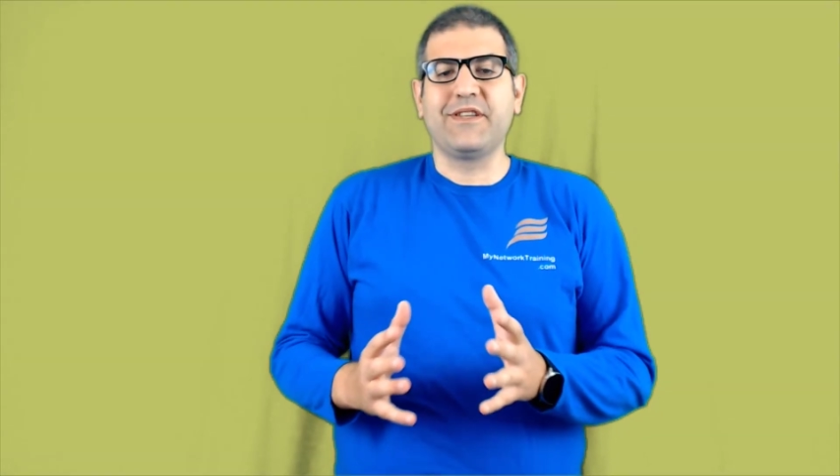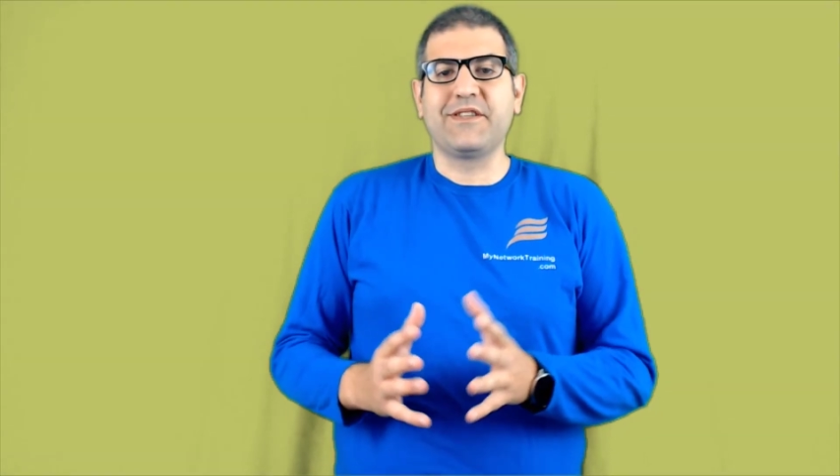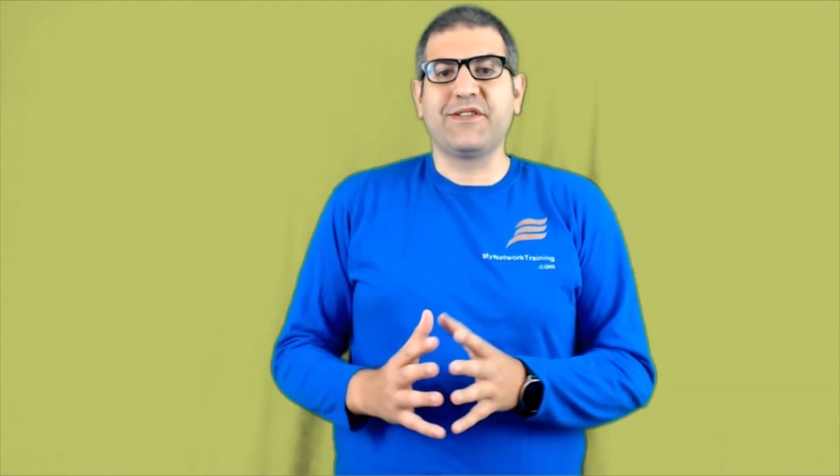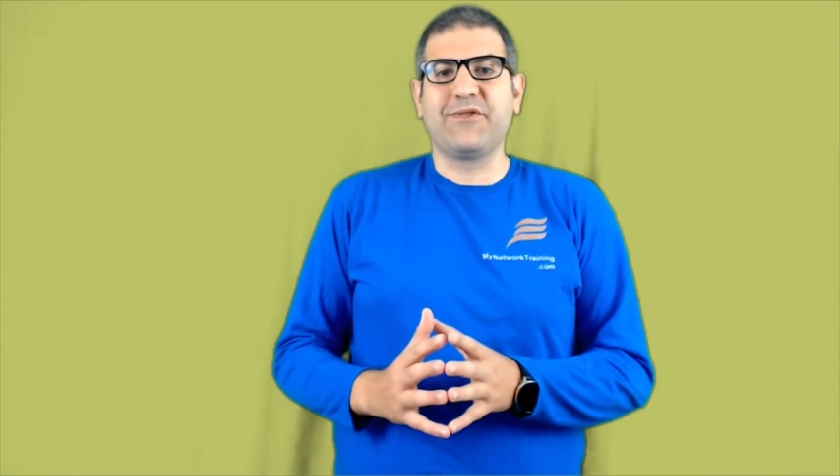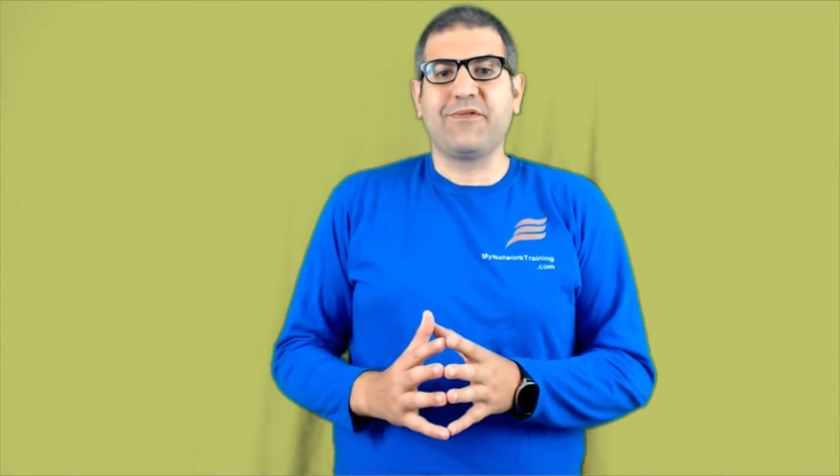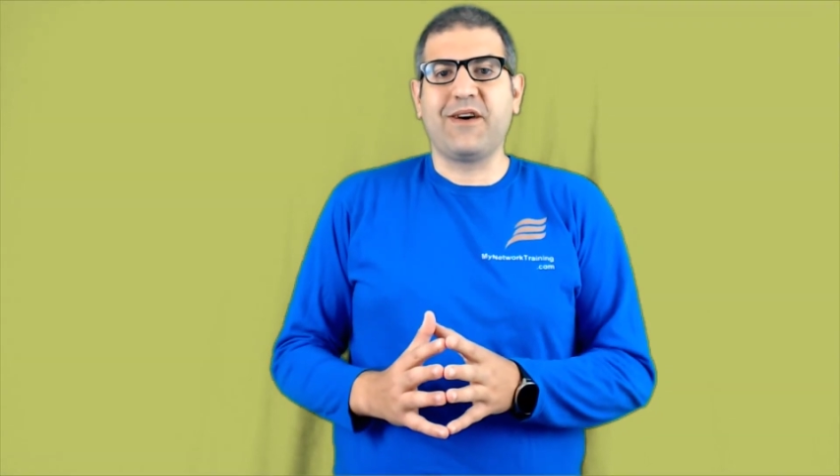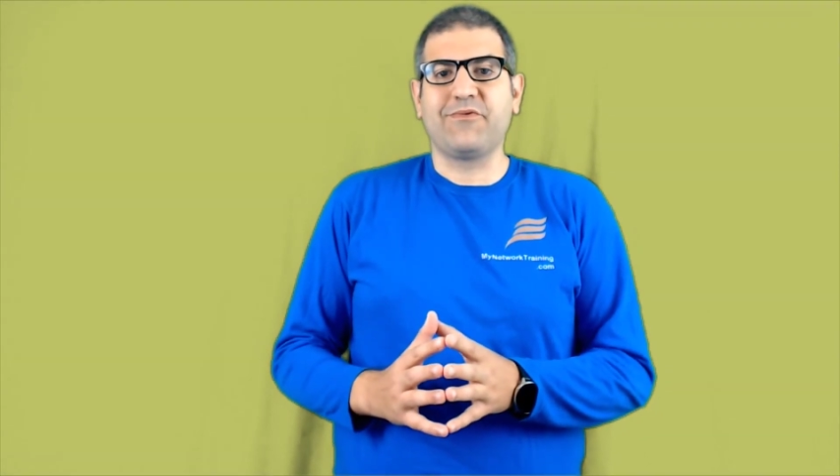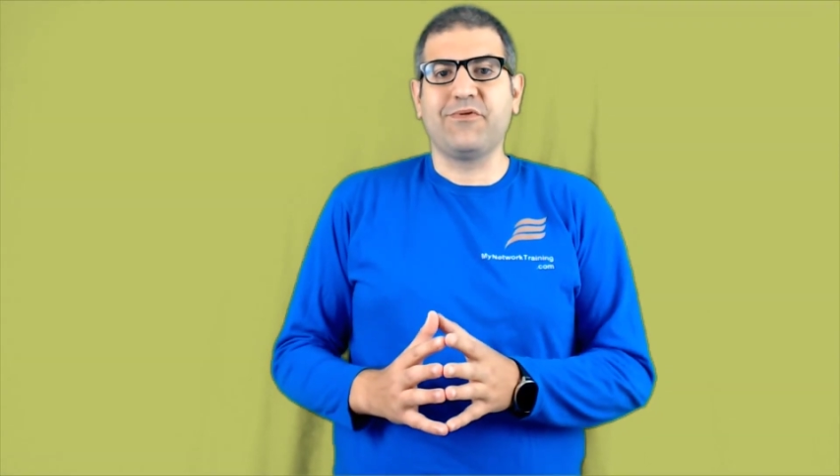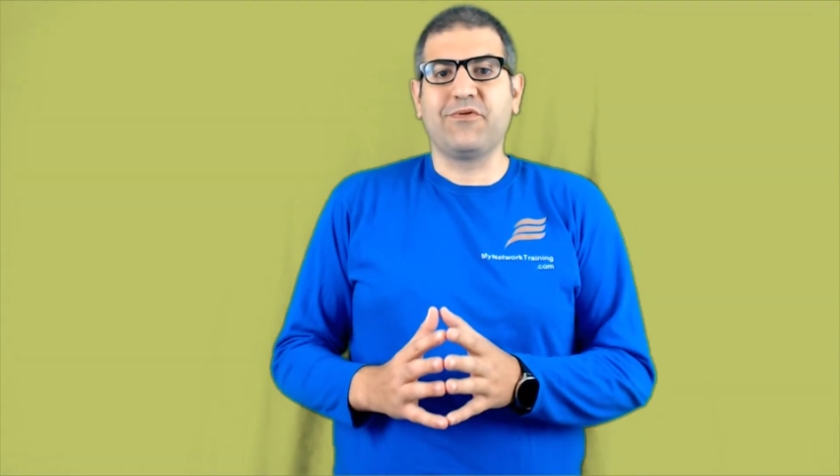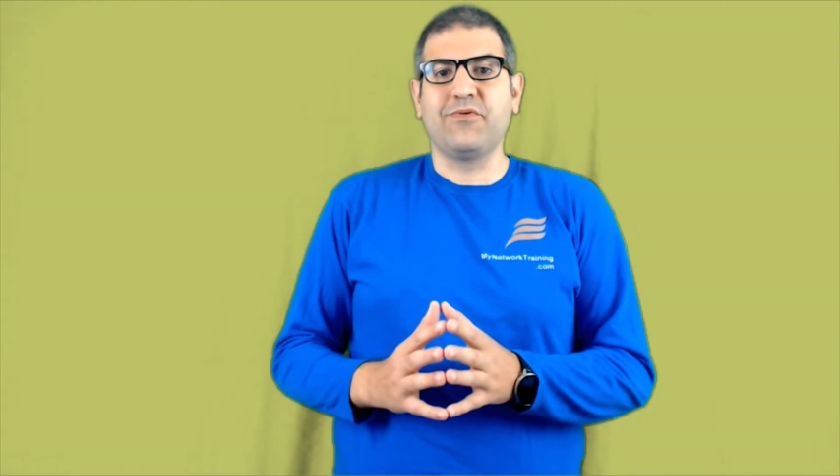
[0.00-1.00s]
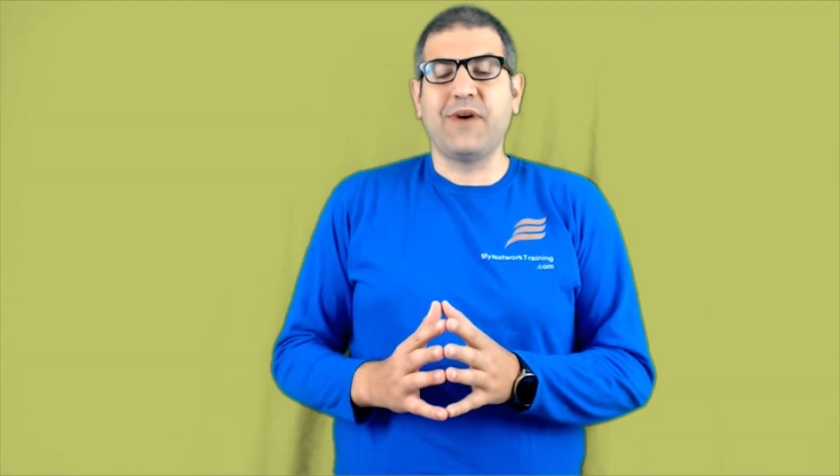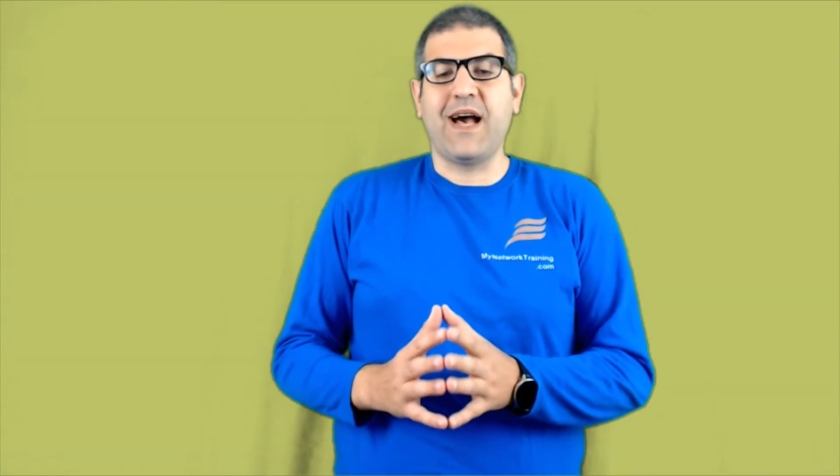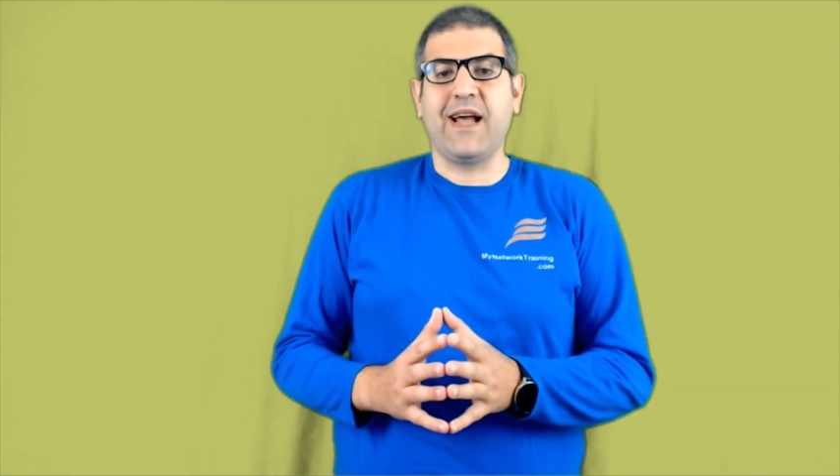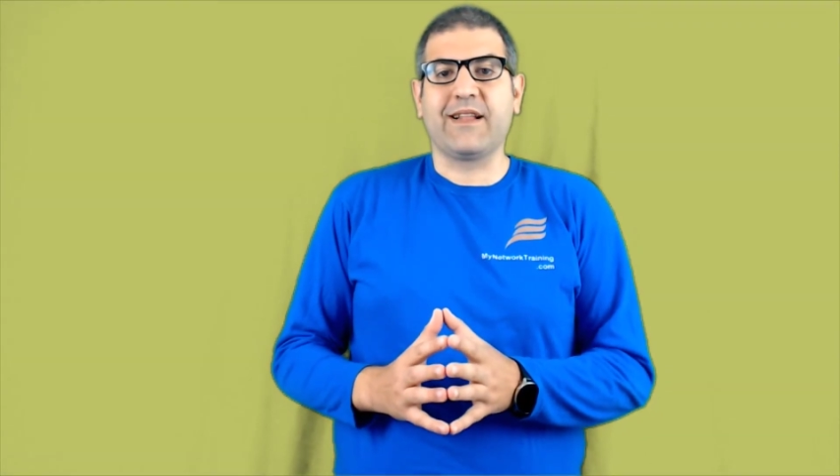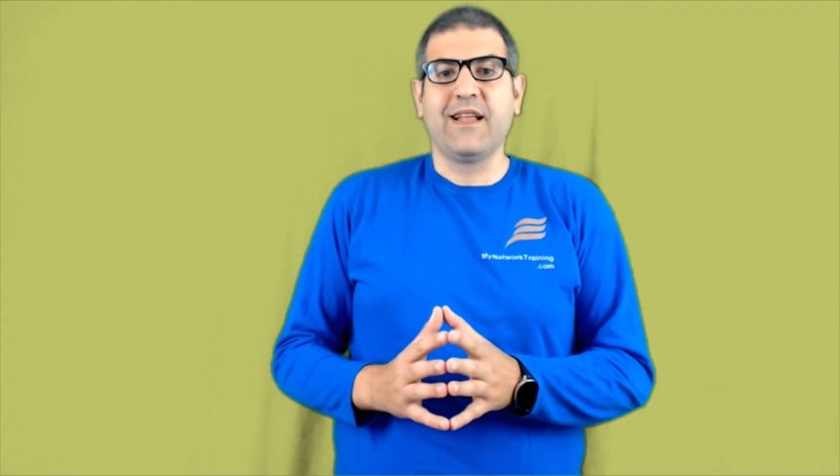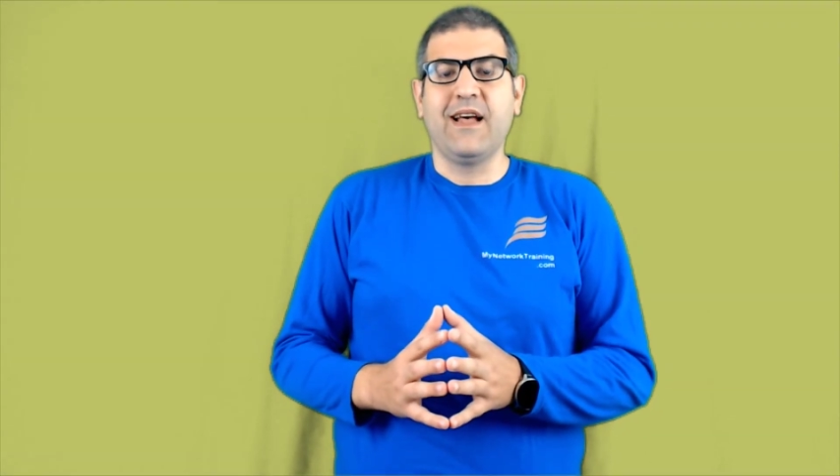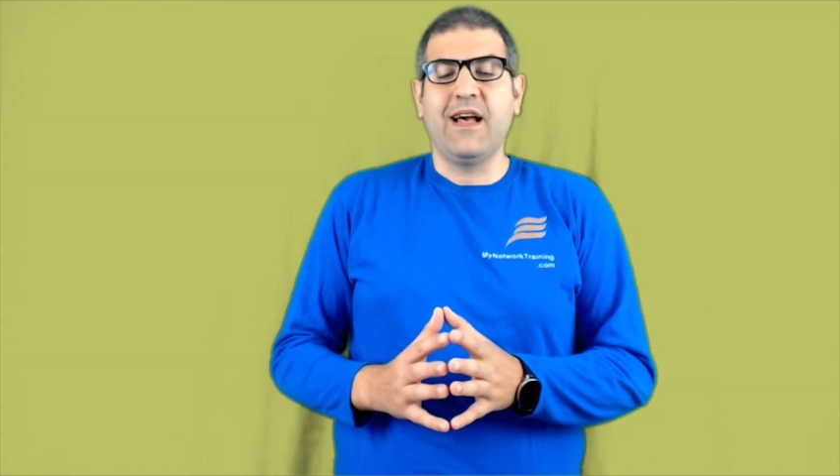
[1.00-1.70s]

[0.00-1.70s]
Cisco router to act